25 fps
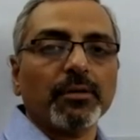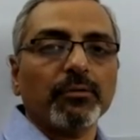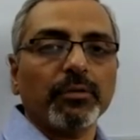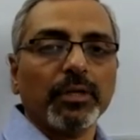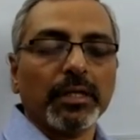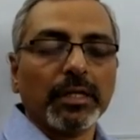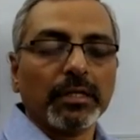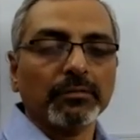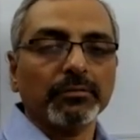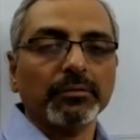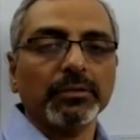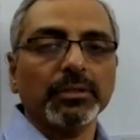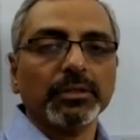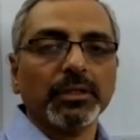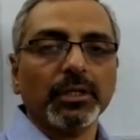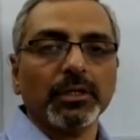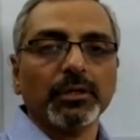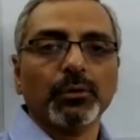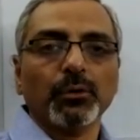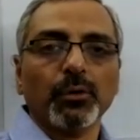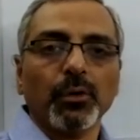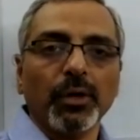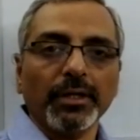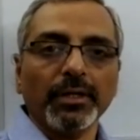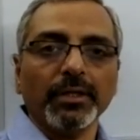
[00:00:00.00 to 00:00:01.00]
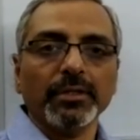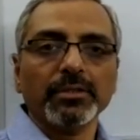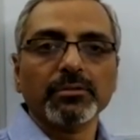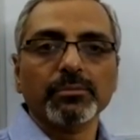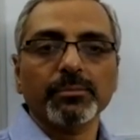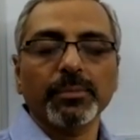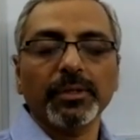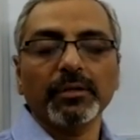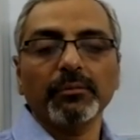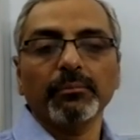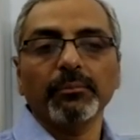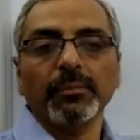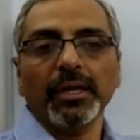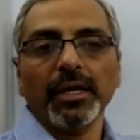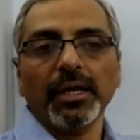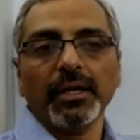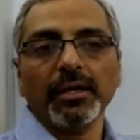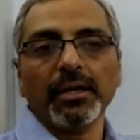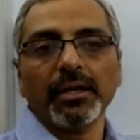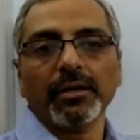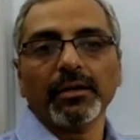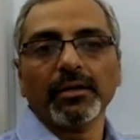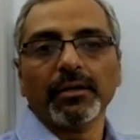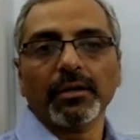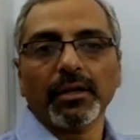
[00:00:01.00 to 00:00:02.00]
whenever the drawing is being made
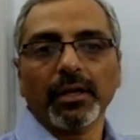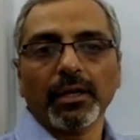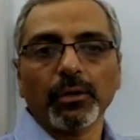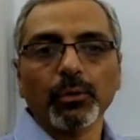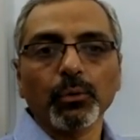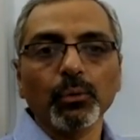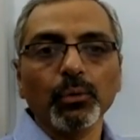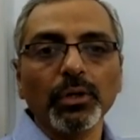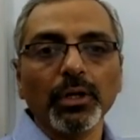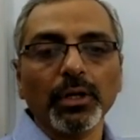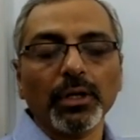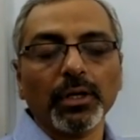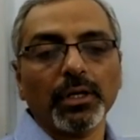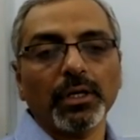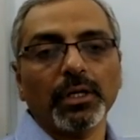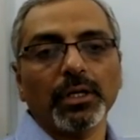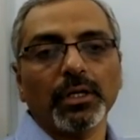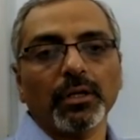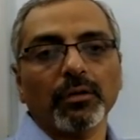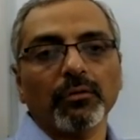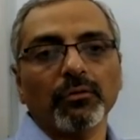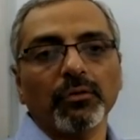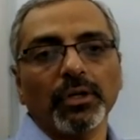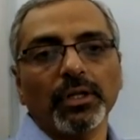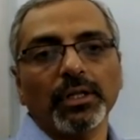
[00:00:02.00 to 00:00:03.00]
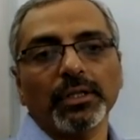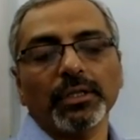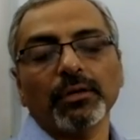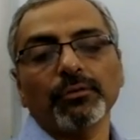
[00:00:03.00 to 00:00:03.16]
at a regular interval,